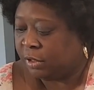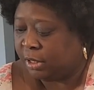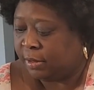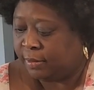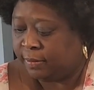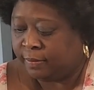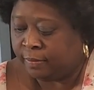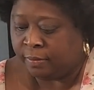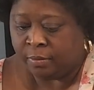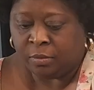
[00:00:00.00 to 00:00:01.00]
Okay.
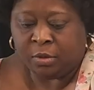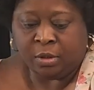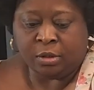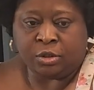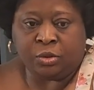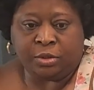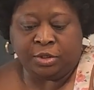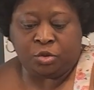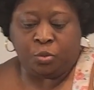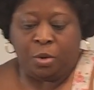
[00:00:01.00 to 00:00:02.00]
So
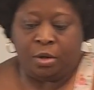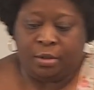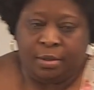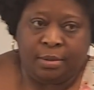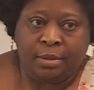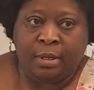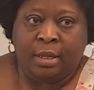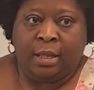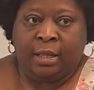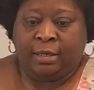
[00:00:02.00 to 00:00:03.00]
this one,
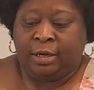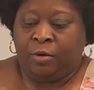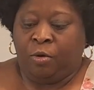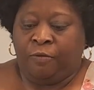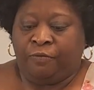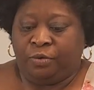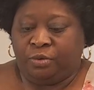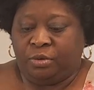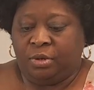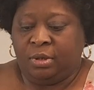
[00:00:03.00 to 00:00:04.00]
the
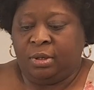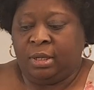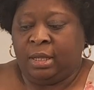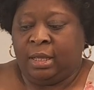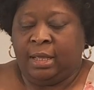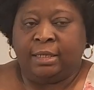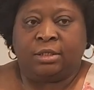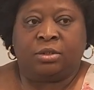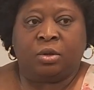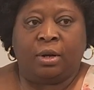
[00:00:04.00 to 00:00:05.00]
oven
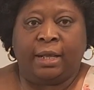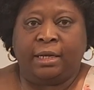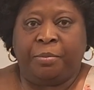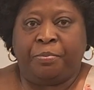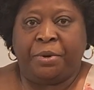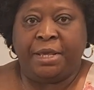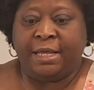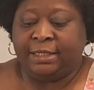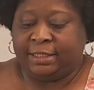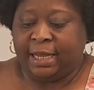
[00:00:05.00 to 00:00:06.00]
is already
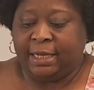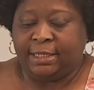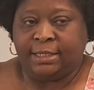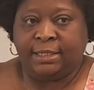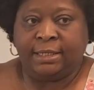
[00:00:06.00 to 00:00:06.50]
preheated.